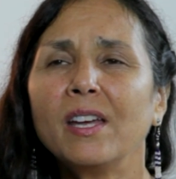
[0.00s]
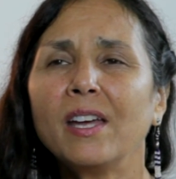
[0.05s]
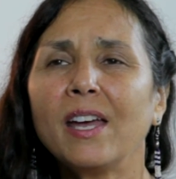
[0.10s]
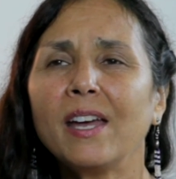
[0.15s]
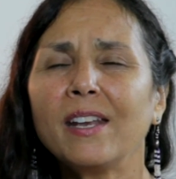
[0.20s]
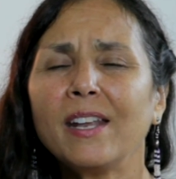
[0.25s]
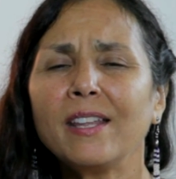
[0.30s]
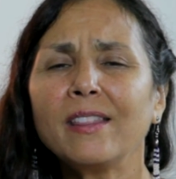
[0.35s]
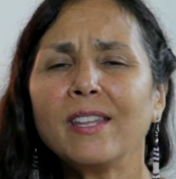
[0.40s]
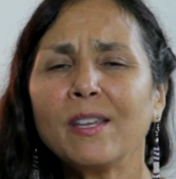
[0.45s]

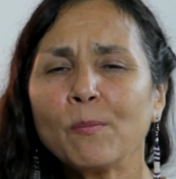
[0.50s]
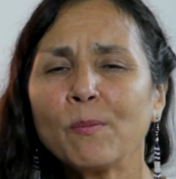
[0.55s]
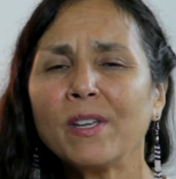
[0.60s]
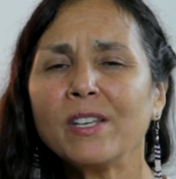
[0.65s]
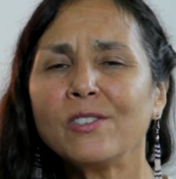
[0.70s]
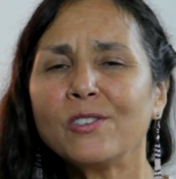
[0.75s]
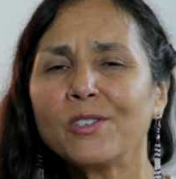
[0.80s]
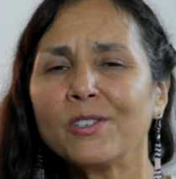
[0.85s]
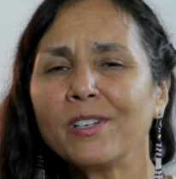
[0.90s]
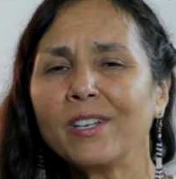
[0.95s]
And I think my
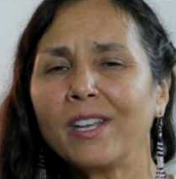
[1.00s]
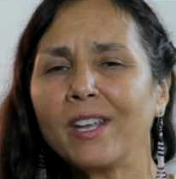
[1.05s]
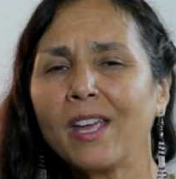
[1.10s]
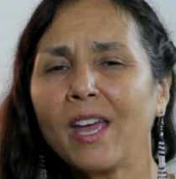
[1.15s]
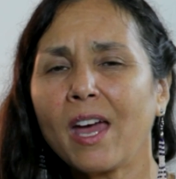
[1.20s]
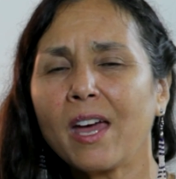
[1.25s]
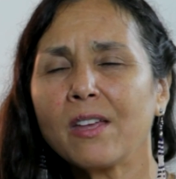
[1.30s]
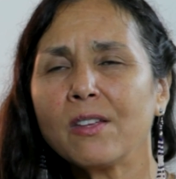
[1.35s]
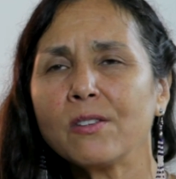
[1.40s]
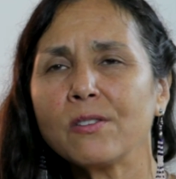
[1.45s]
journey
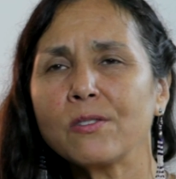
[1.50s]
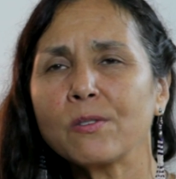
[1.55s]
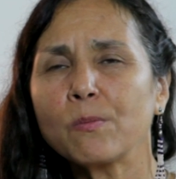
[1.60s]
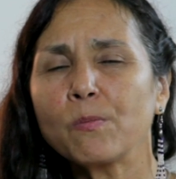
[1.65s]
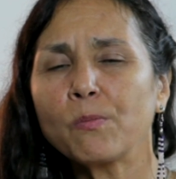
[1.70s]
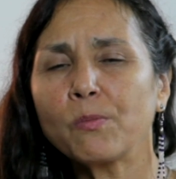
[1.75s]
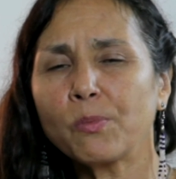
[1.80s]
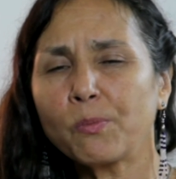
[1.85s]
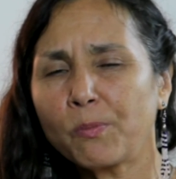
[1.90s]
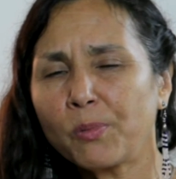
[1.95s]
has
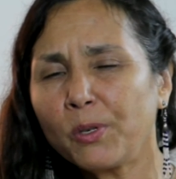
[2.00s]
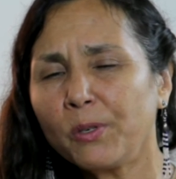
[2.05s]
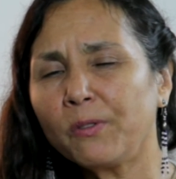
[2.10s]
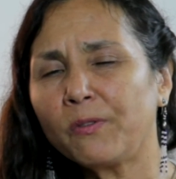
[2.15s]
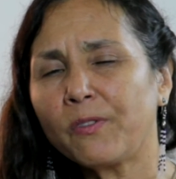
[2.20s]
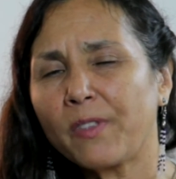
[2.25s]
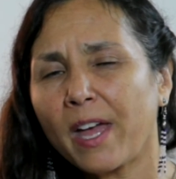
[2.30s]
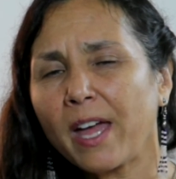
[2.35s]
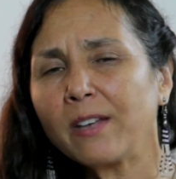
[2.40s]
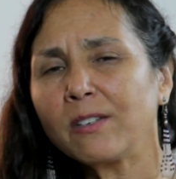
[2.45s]

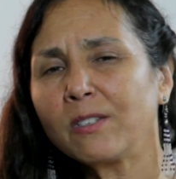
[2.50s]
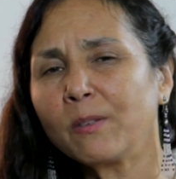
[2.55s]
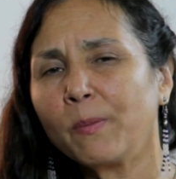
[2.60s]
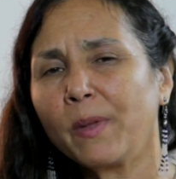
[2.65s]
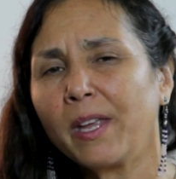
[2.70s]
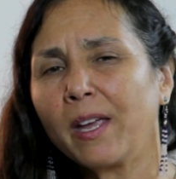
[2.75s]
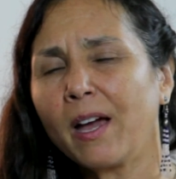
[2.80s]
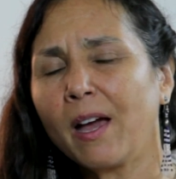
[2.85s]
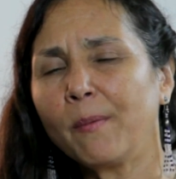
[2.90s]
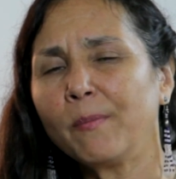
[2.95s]
proved that to
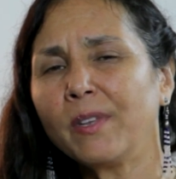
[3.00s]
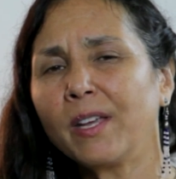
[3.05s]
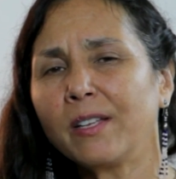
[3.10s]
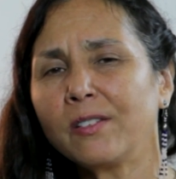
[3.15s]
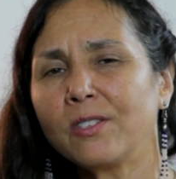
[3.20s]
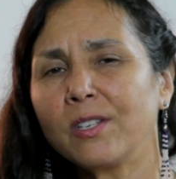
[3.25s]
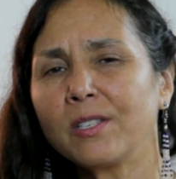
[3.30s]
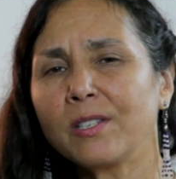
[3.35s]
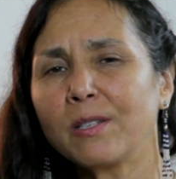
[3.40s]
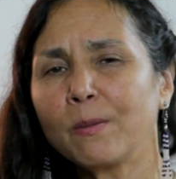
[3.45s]
me. I'm not
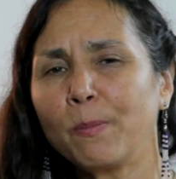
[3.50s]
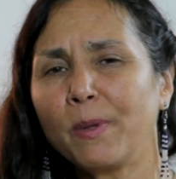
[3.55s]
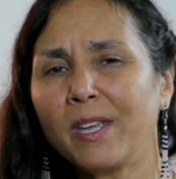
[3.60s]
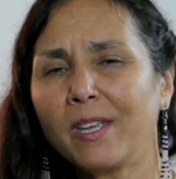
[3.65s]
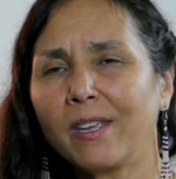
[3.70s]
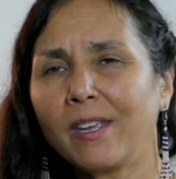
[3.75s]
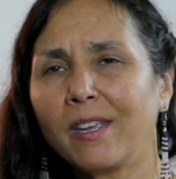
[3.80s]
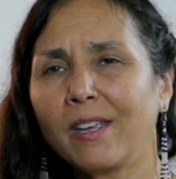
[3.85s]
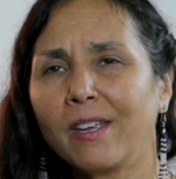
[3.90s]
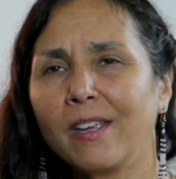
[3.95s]
just
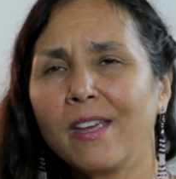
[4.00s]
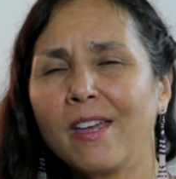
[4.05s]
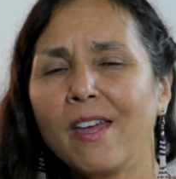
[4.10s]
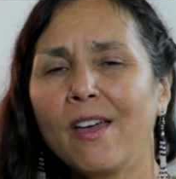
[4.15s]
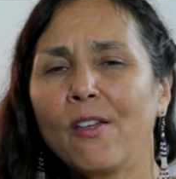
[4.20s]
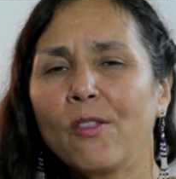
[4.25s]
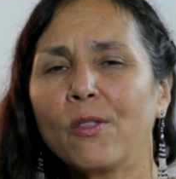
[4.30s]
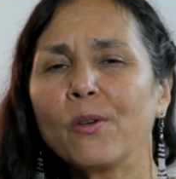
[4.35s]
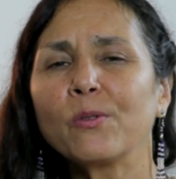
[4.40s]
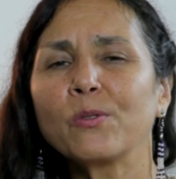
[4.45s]
speaking
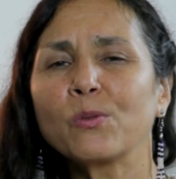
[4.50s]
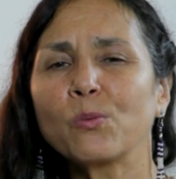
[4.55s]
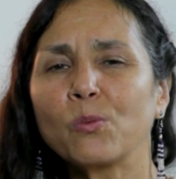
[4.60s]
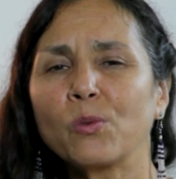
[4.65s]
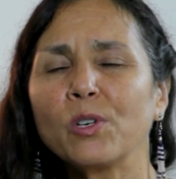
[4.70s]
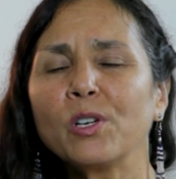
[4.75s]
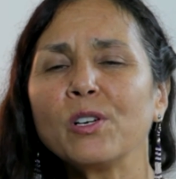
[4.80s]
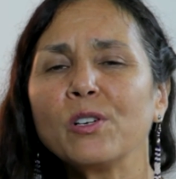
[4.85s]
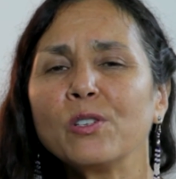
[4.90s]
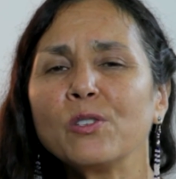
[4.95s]
those
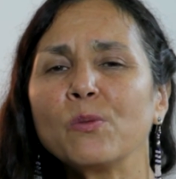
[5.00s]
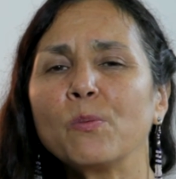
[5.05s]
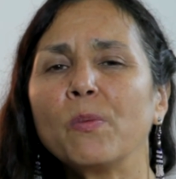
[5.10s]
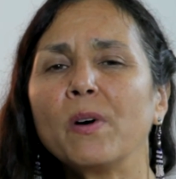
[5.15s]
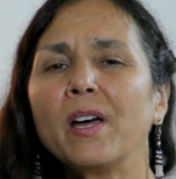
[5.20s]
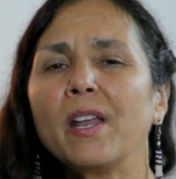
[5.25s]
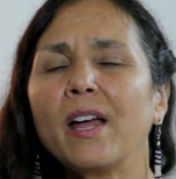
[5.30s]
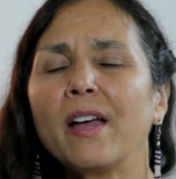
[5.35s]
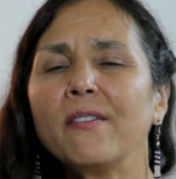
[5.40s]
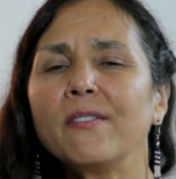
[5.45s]
words,
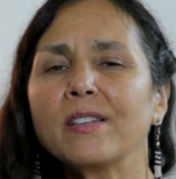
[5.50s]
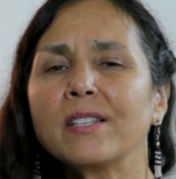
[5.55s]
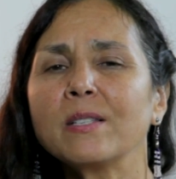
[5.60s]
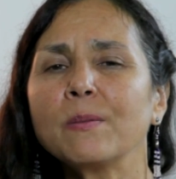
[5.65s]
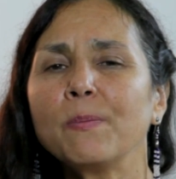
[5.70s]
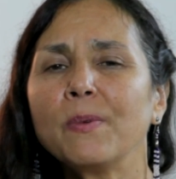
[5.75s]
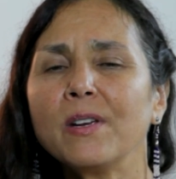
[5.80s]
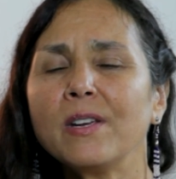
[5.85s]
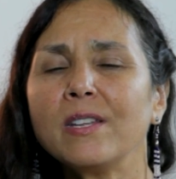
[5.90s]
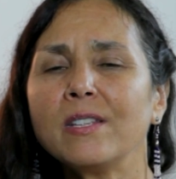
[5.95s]
but I've
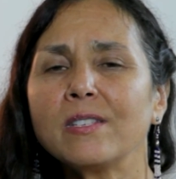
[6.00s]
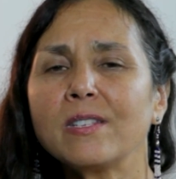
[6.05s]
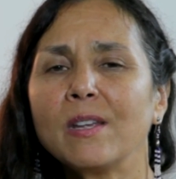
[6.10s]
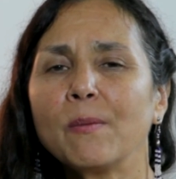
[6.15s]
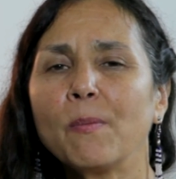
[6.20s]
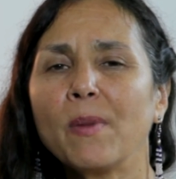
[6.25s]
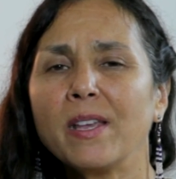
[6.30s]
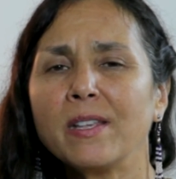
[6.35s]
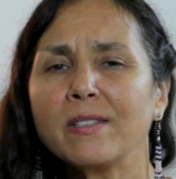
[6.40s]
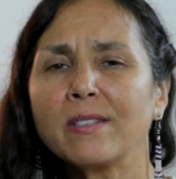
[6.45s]
experienced
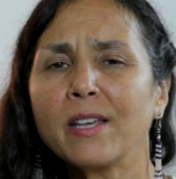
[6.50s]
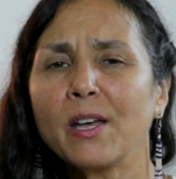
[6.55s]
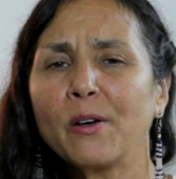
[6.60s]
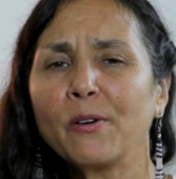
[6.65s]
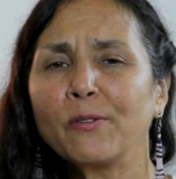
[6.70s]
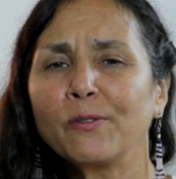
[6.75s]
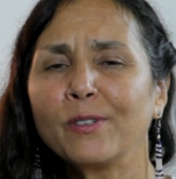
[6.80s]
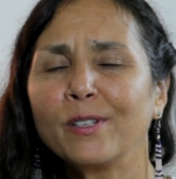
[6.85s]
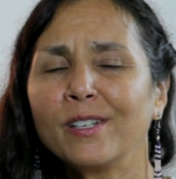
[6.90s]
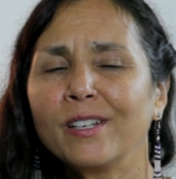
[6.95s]
it
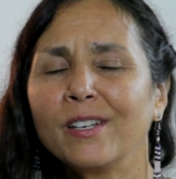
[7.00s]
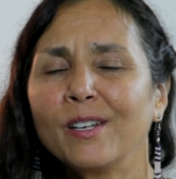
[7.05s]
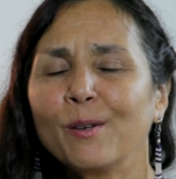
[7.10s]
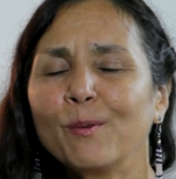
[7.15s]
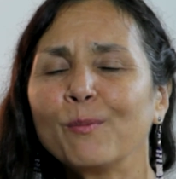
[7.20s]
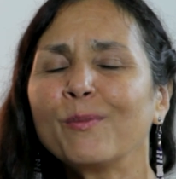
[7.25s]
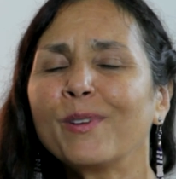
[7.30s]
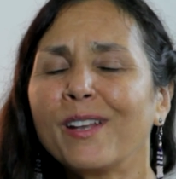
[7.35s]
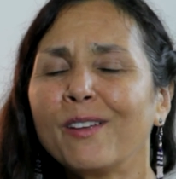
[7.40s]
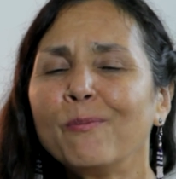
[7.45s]
myself.
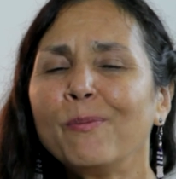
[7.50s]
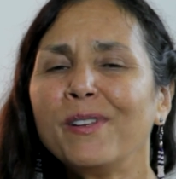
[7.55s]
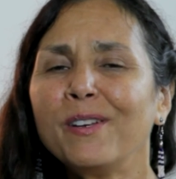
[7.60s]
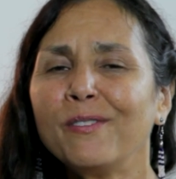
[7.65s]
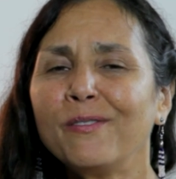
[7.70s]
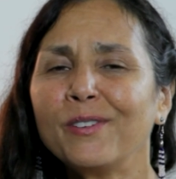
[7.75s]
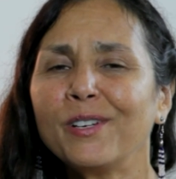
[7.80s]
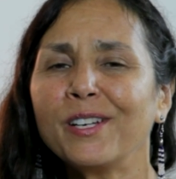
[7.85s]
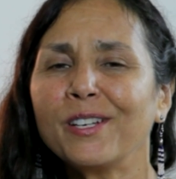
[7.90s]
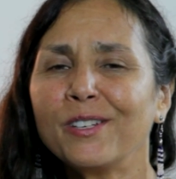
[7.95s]
But I've been a
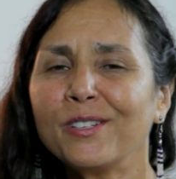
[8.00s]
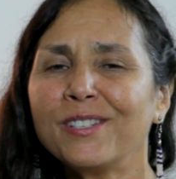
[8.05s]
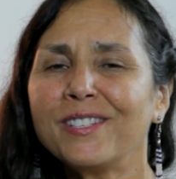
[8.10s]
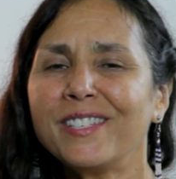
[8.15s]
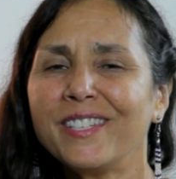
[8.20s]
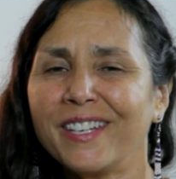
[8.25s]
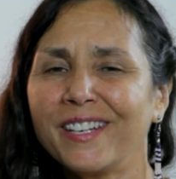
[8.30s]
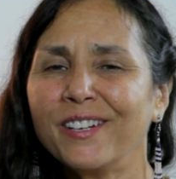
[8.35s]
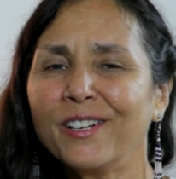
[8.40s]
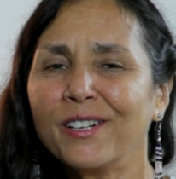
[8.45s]
very good
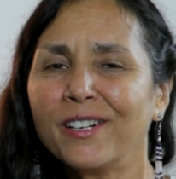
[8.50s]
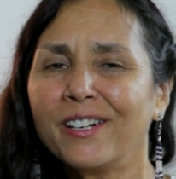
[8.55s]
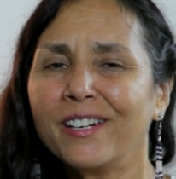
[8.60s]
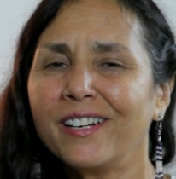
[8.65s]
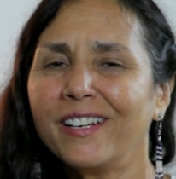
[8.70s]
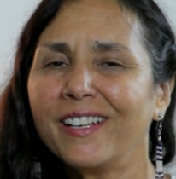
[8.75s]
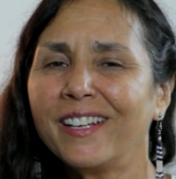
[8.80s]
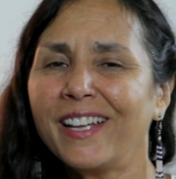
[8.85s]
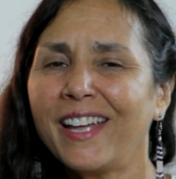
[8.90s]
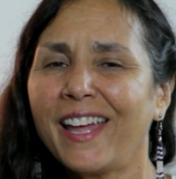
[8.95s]
digger,
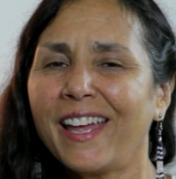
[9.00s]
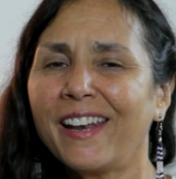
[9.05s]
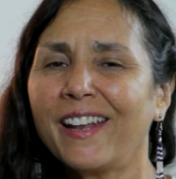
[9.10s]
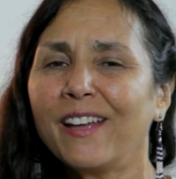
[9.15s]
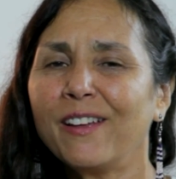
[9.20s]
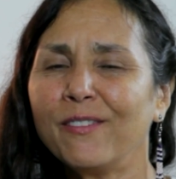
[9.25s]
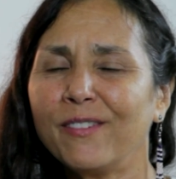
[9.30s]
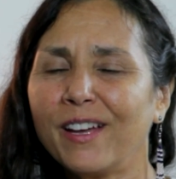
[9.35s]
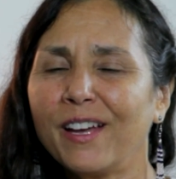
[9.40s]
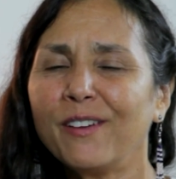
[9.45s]

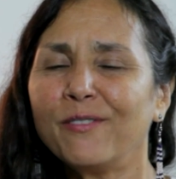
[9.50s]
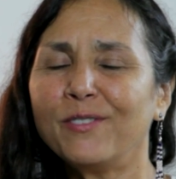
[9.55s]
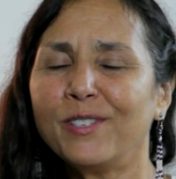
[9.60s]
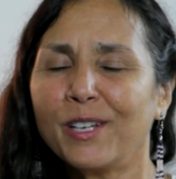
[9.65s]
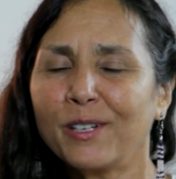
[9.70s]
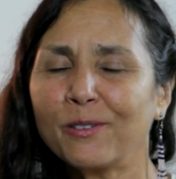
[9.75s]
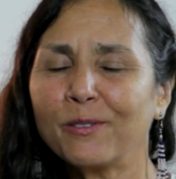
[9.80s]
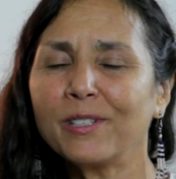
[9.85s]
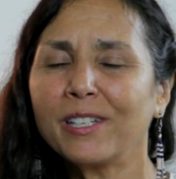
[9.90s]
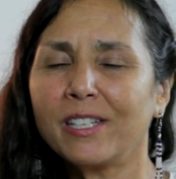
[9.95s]
and I've
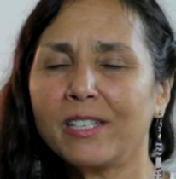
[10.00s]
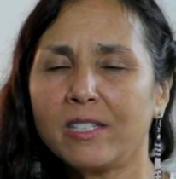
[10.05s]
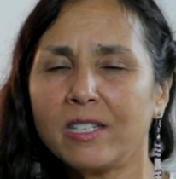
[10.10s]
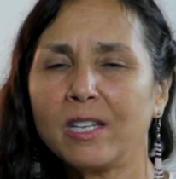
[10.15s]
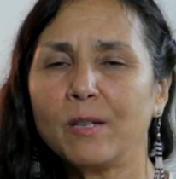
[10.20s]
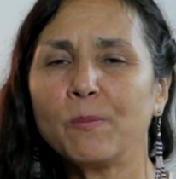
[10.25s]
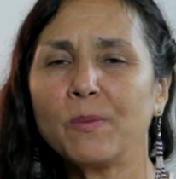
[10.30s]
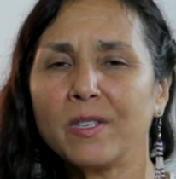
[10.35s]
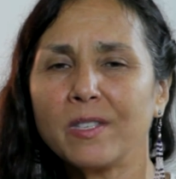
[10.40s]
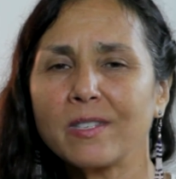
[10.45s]
dug really
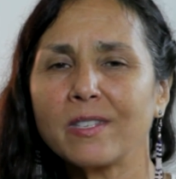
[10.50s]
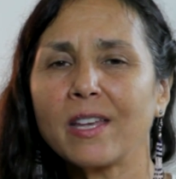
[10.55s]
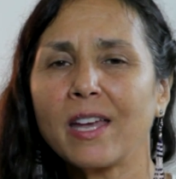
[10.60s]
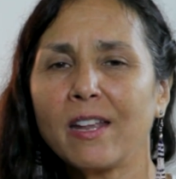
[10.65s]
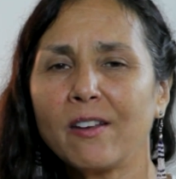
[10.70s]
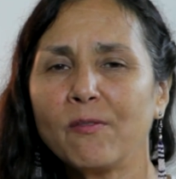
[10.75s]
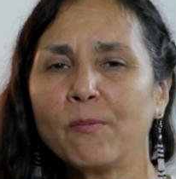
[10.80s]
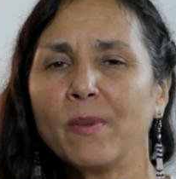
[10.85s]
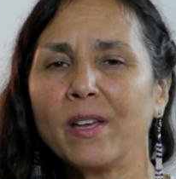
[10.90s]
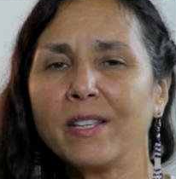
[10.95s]
deep inside
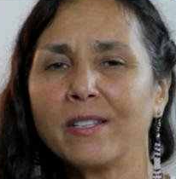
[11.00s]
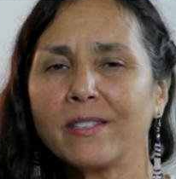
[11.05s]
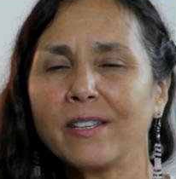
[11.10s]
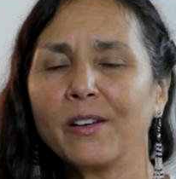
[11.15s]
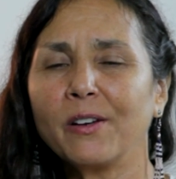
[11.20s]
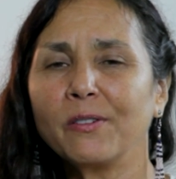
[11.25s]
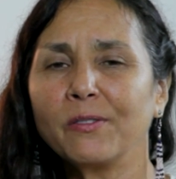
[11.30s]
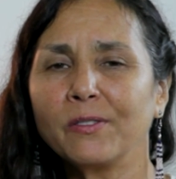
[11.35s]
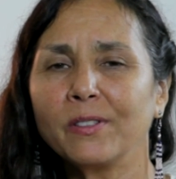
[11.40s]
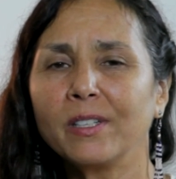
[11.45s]
of
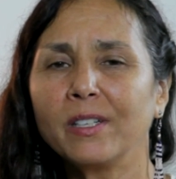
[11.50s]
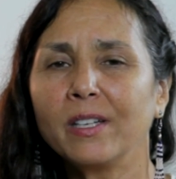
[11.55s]
myself.